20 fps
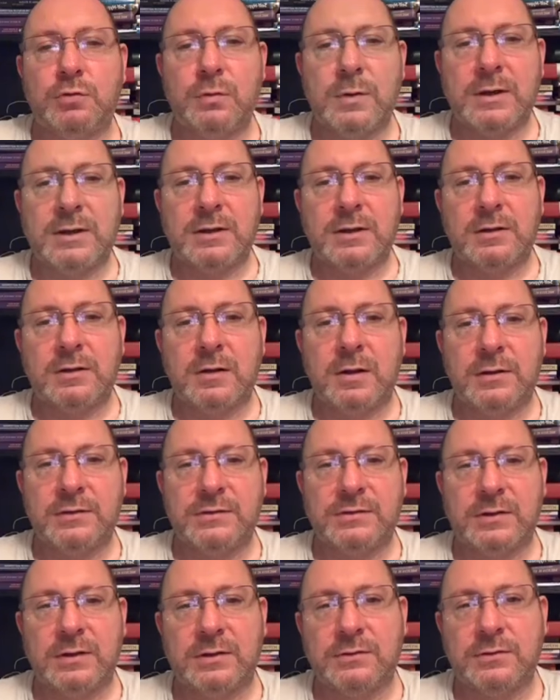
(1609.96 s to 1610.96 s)
regular live
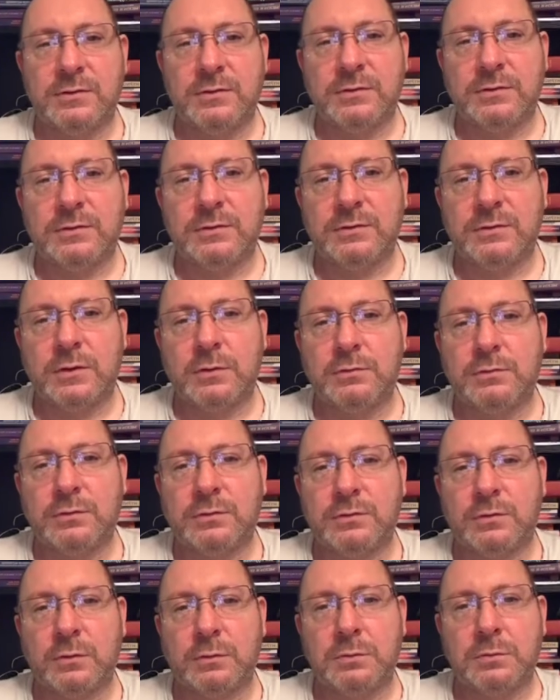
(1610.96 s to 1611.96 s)
sessions. The social
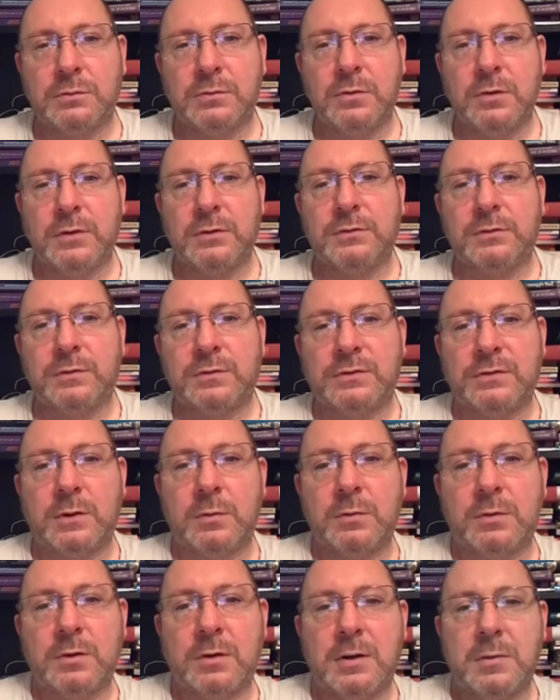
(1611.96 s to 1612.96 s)
side was nice for
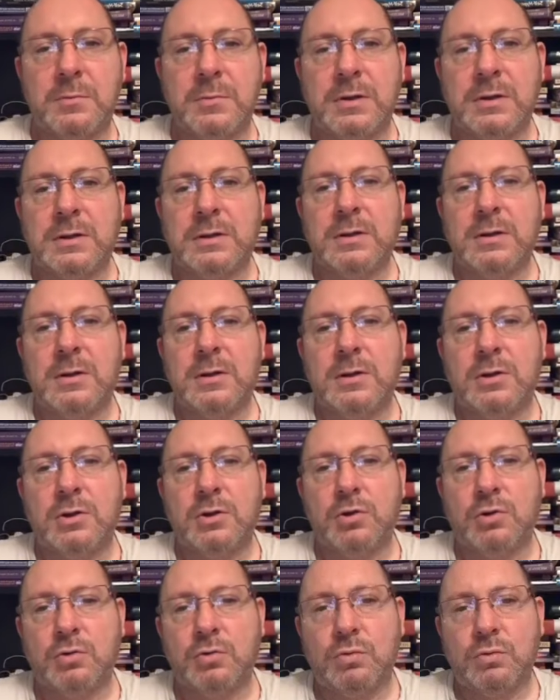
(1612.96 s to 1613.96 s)
someone like me,
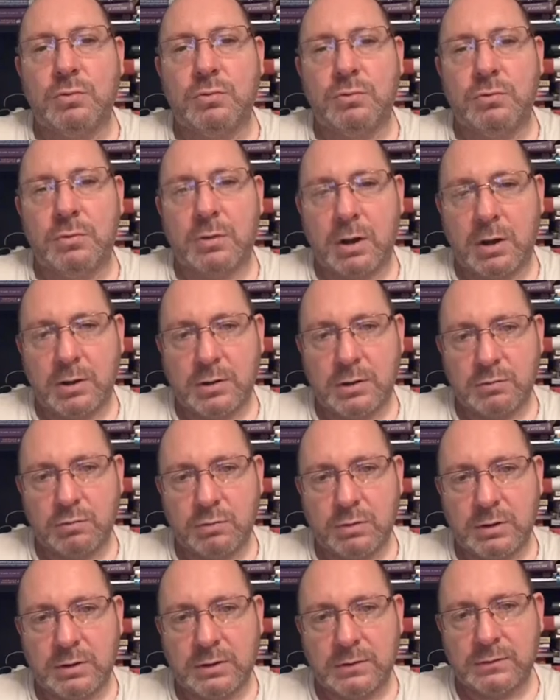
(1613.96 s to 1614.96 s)
who only
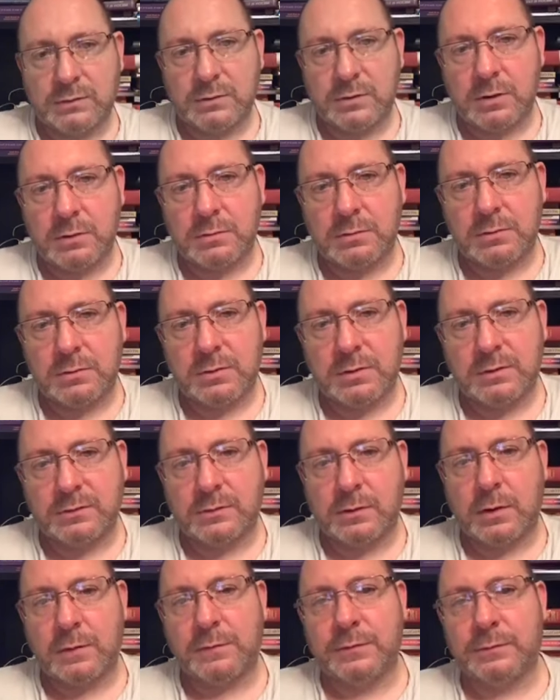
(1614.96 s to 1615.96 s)
really is known as
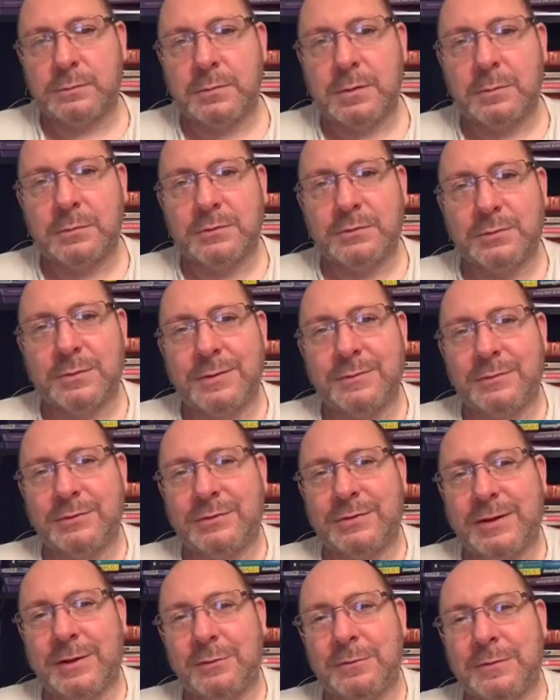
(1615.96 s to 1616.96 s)
Arthur's mum, to have a
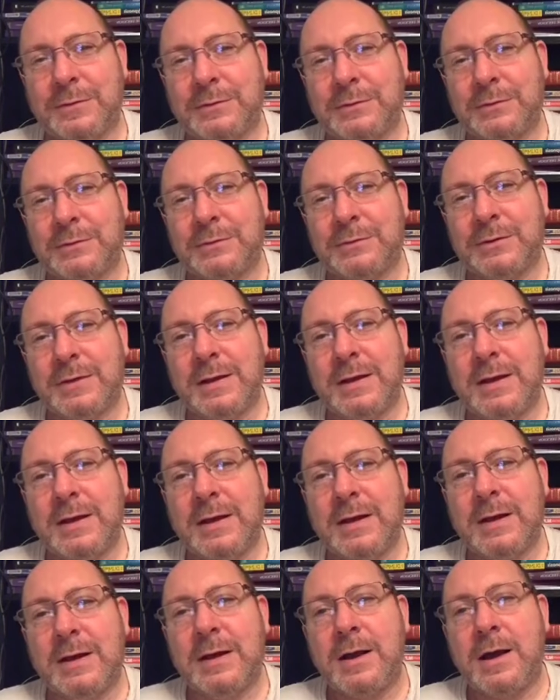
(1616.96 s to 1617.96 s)
chat with adults.
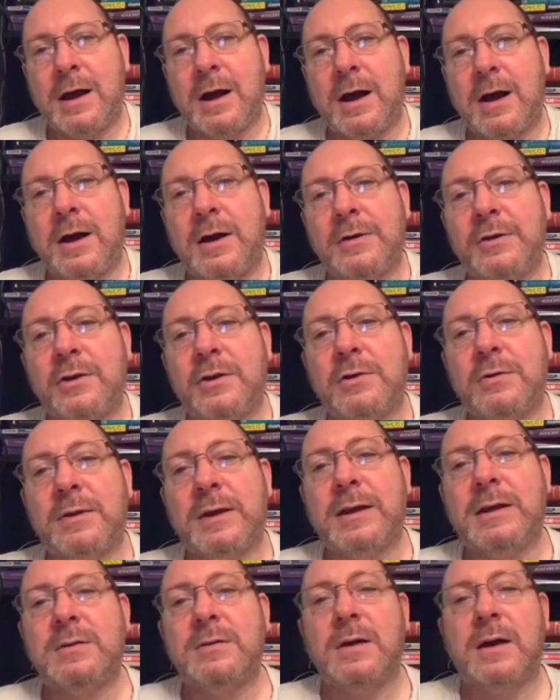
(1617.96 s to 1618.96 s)
I
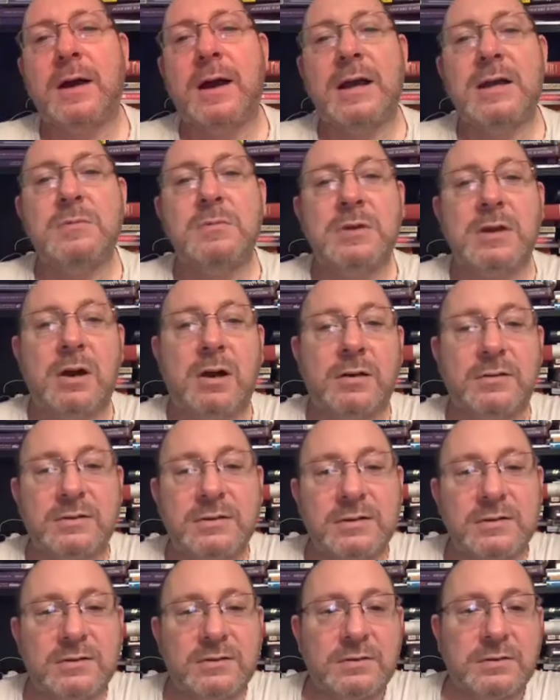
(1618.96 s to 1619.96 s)
know, Amy, I
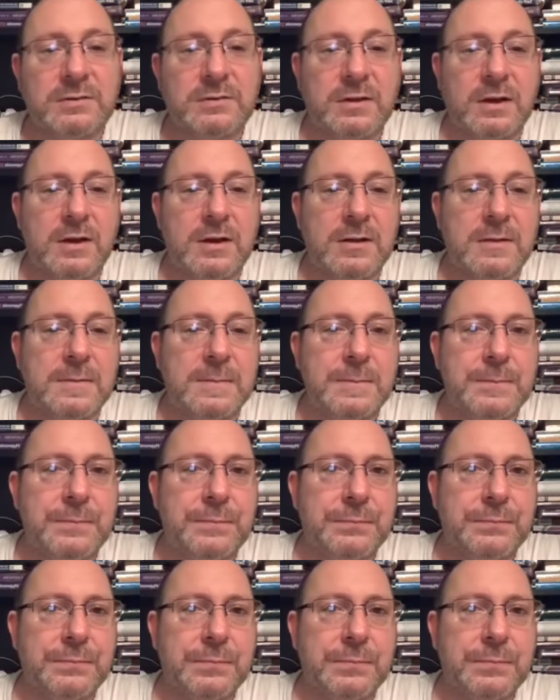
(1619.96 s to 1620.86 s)
did, um,